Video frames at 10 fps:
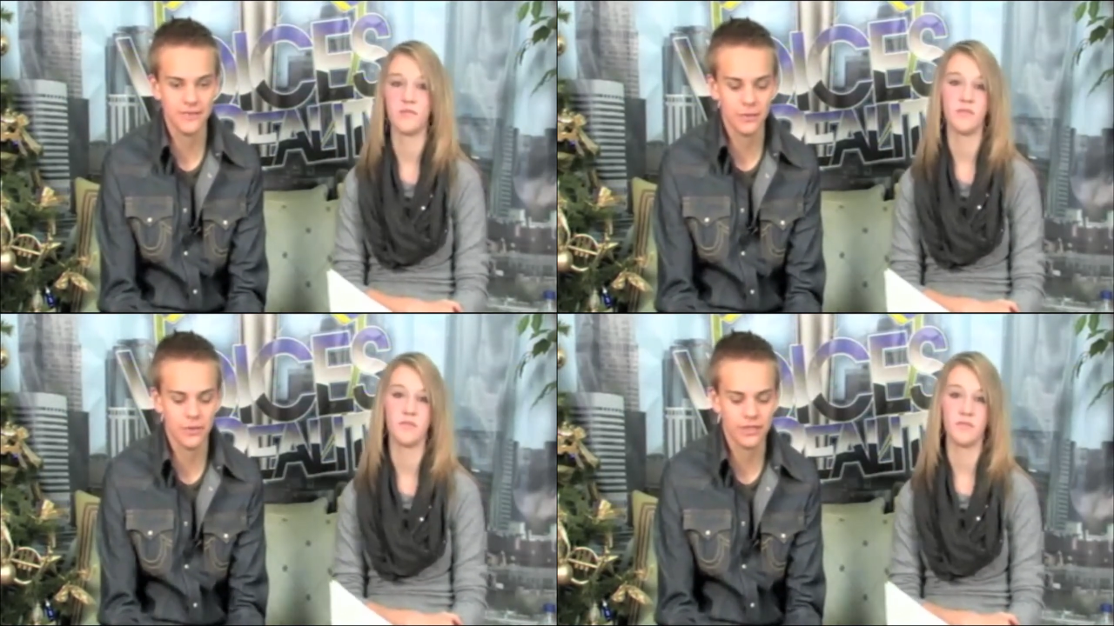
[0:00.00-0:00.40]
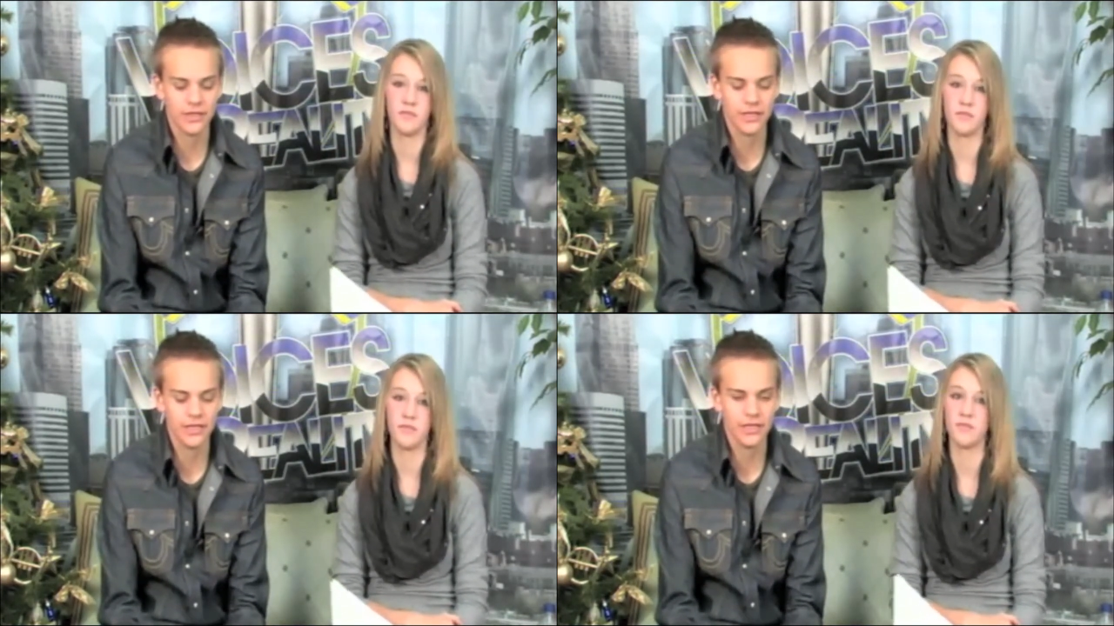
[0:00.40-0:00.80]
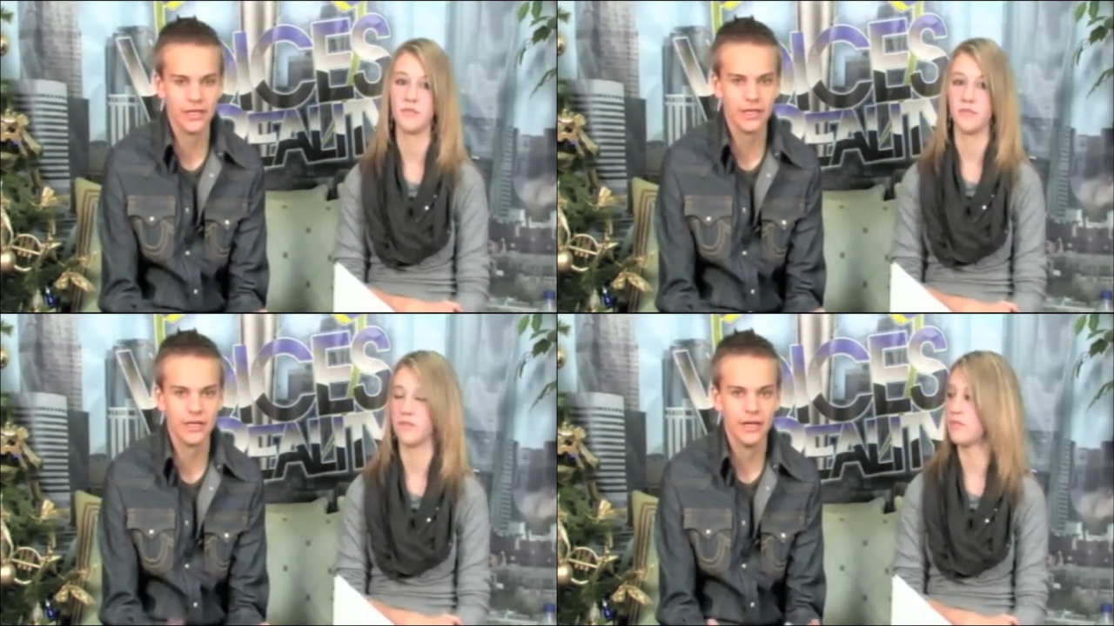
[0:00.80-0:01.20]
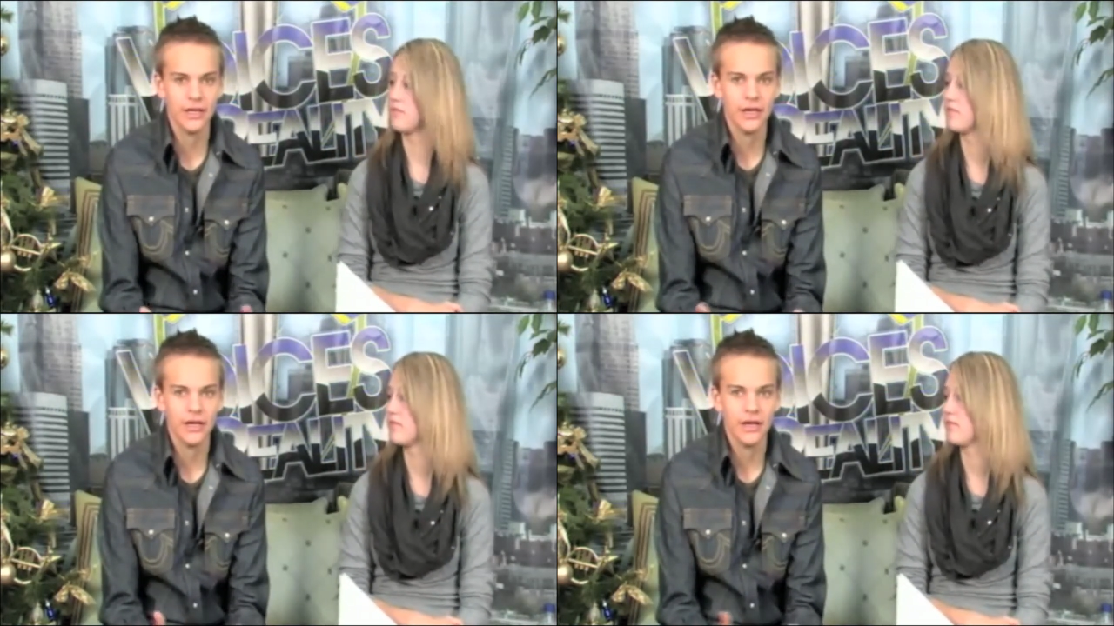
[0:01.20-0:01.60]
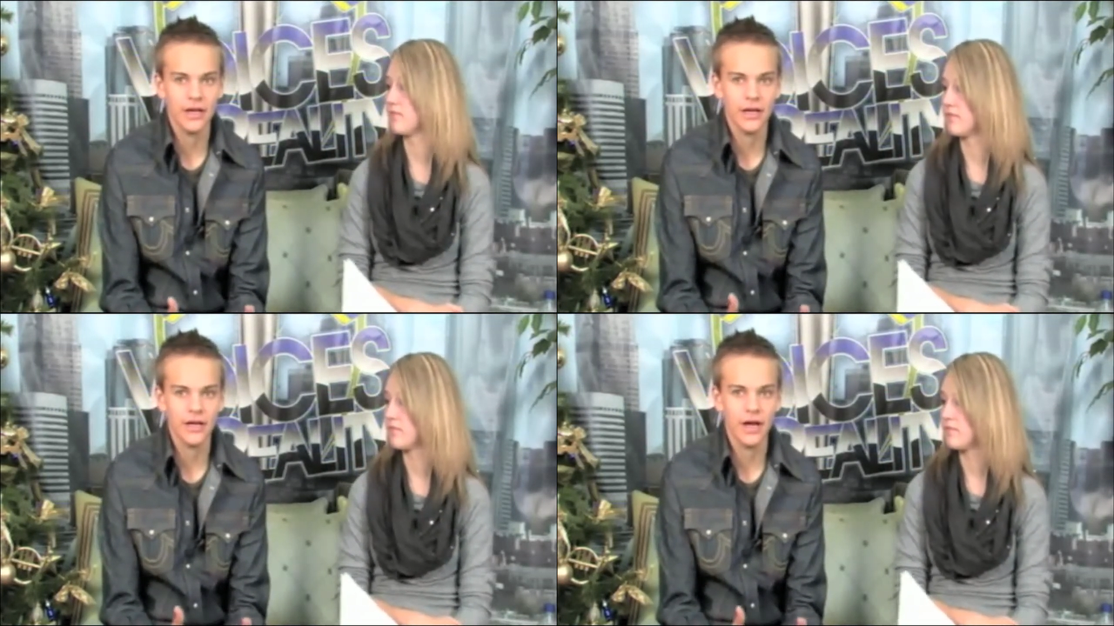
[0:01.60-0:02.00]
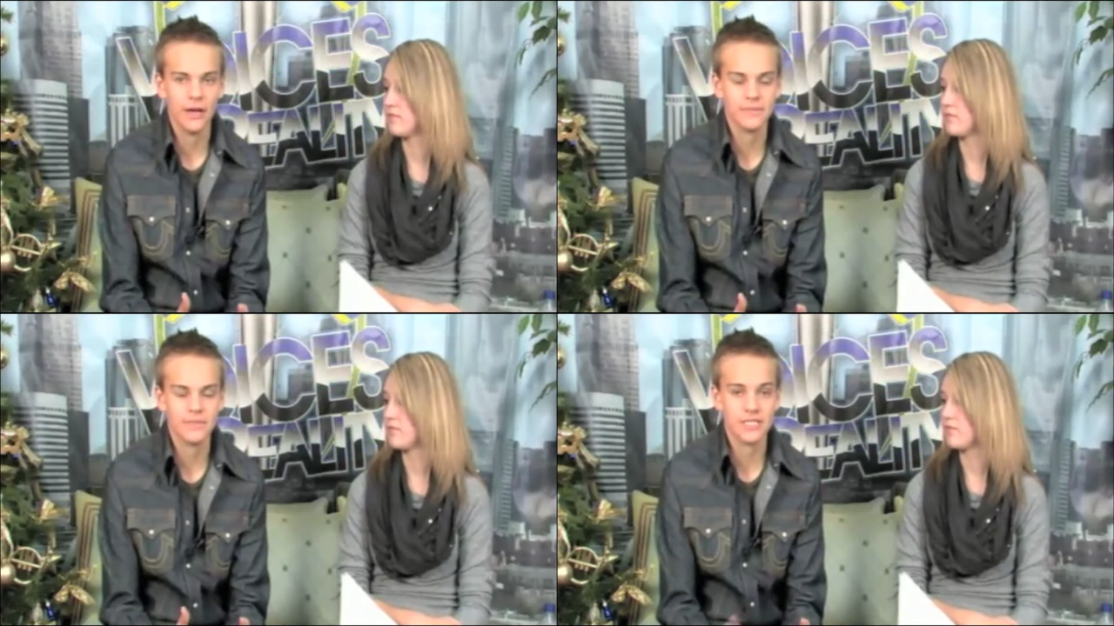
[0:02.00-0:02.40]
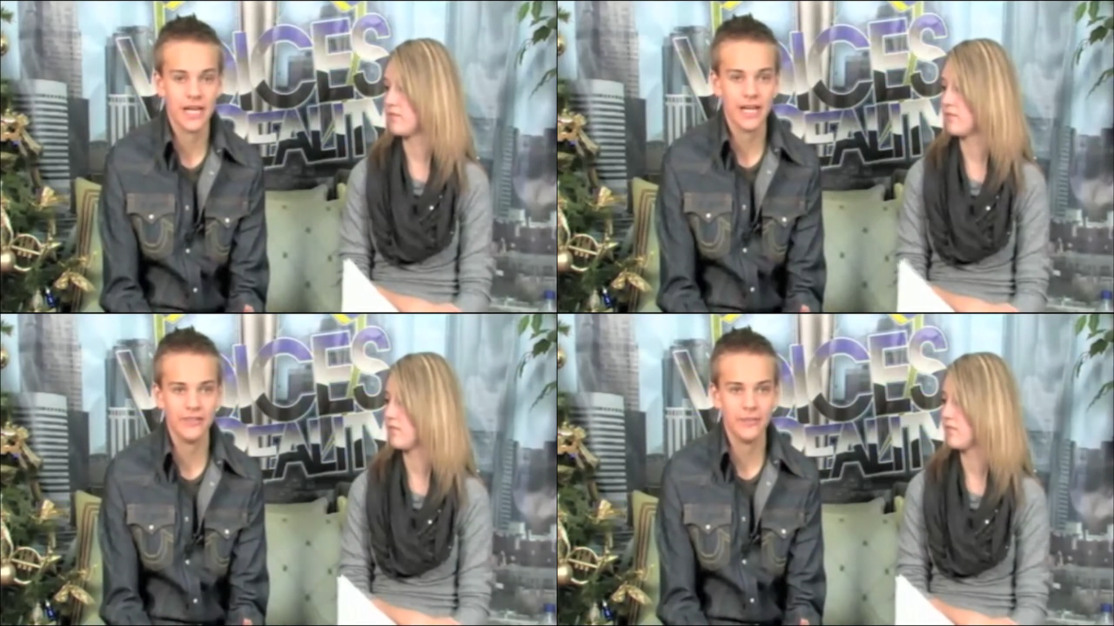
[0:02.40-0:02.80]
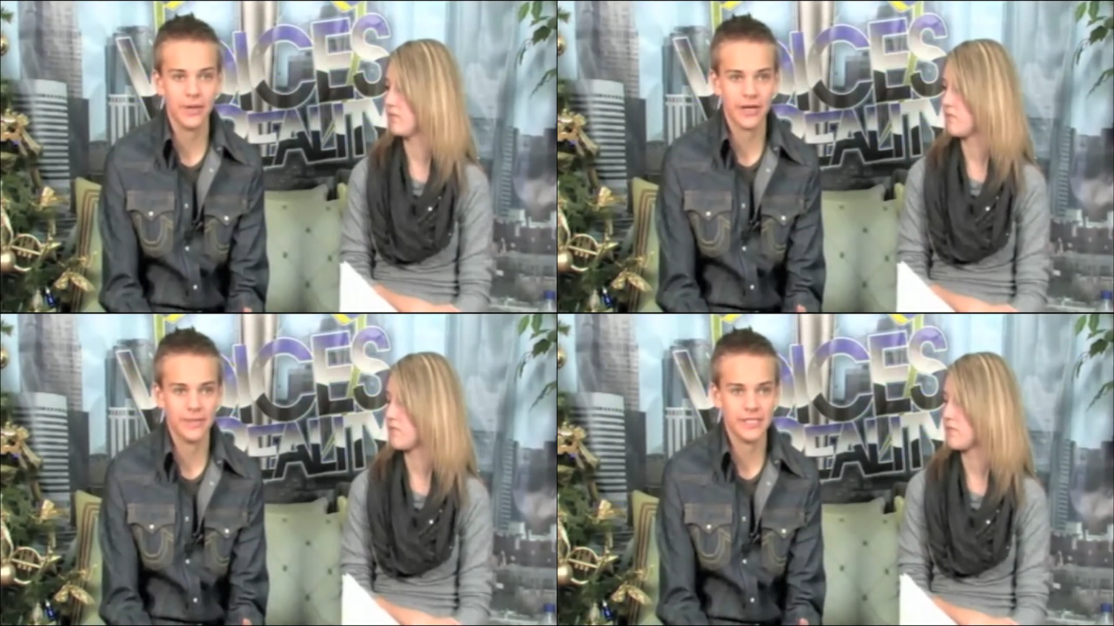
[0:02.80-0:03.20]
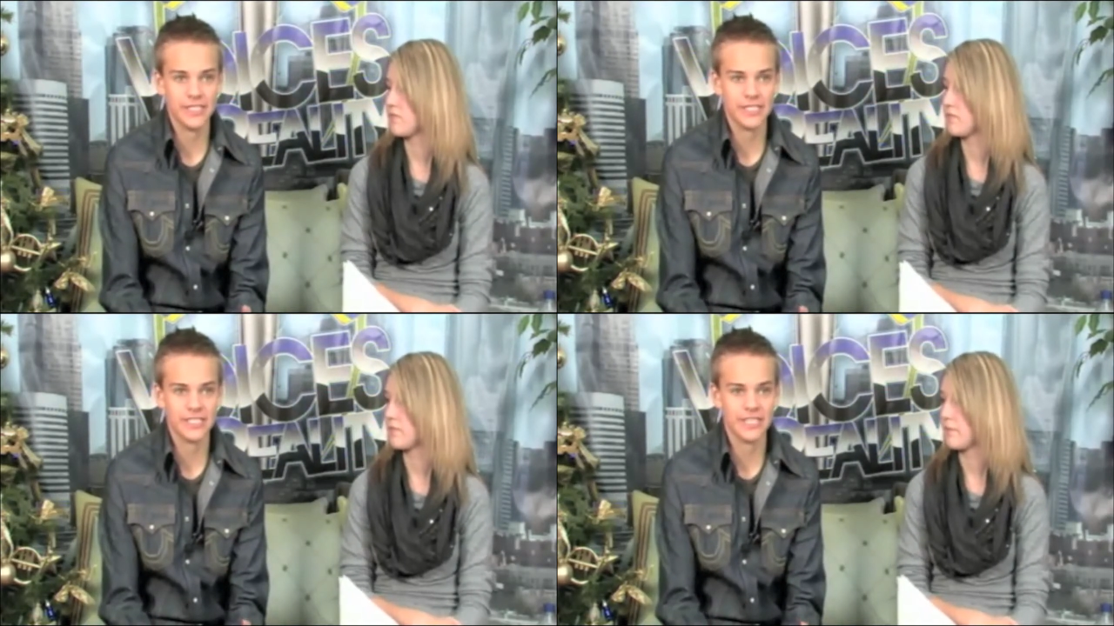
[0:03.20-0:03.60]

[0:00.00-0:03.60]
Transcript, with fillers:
Speaker 1: for the um, Society of American Magicians.